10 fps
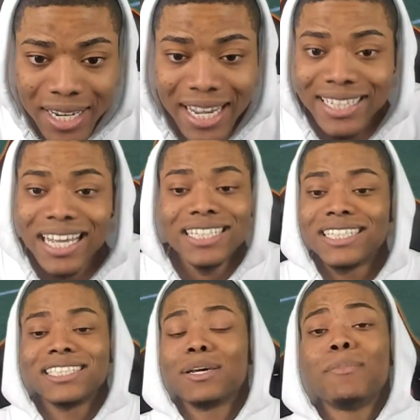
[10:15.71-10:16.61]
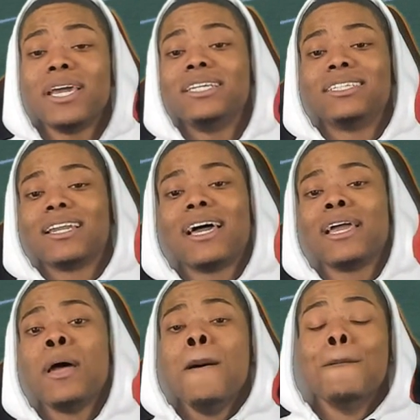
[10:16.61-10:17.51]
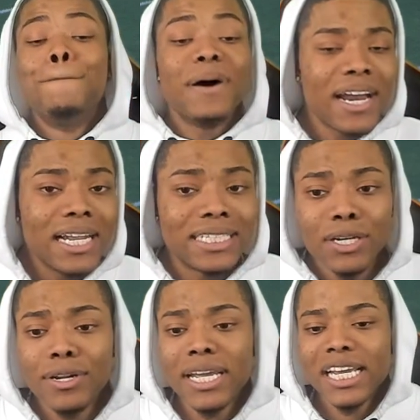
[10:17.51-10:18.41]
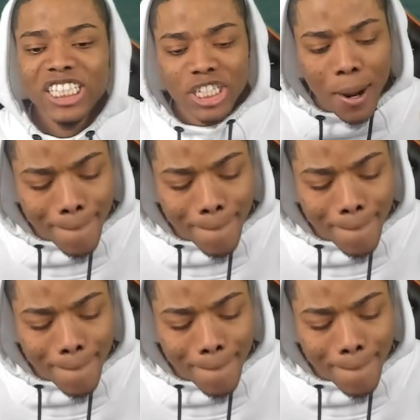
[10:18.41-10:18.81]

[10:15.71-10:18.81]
Like that's just amazing. Like, but until then, it's your